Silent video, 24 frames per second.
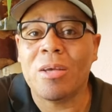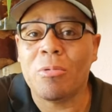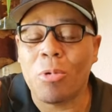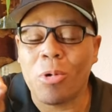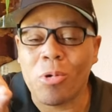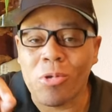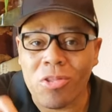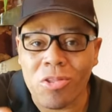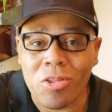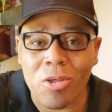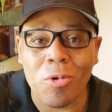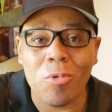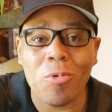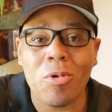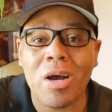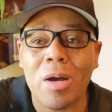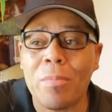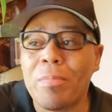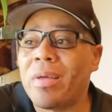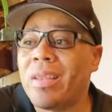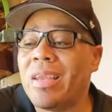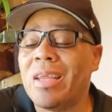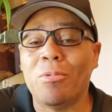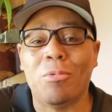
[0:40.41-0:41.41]
it will show
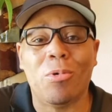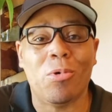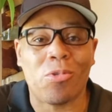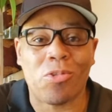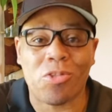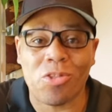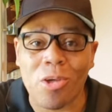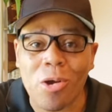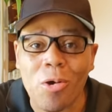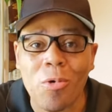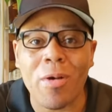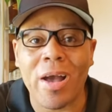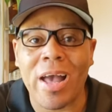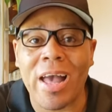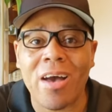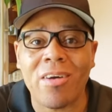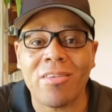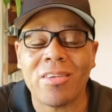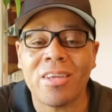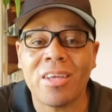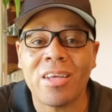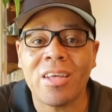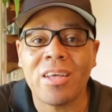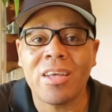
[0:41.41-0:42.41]
up and it will show
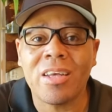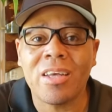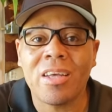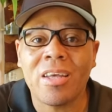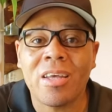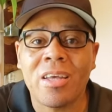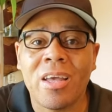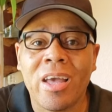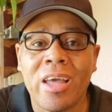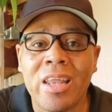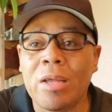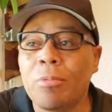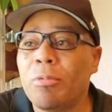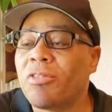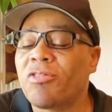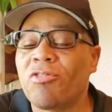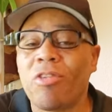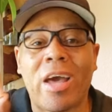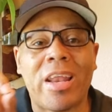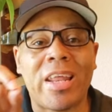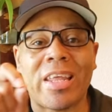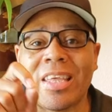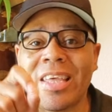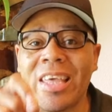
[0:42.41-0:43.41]
out and it will
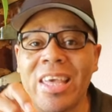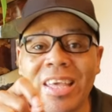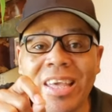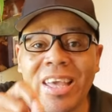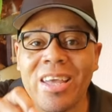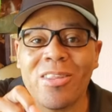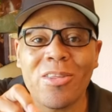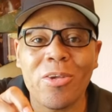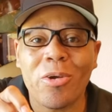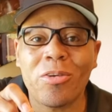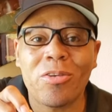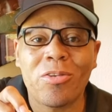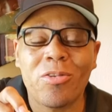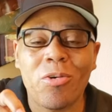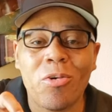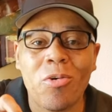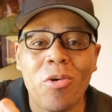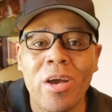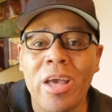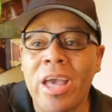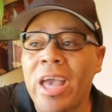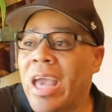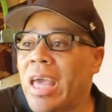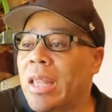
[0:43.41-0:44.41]
try to kick in your
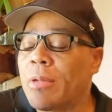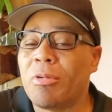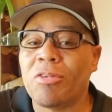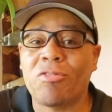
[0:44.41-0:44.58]
door and it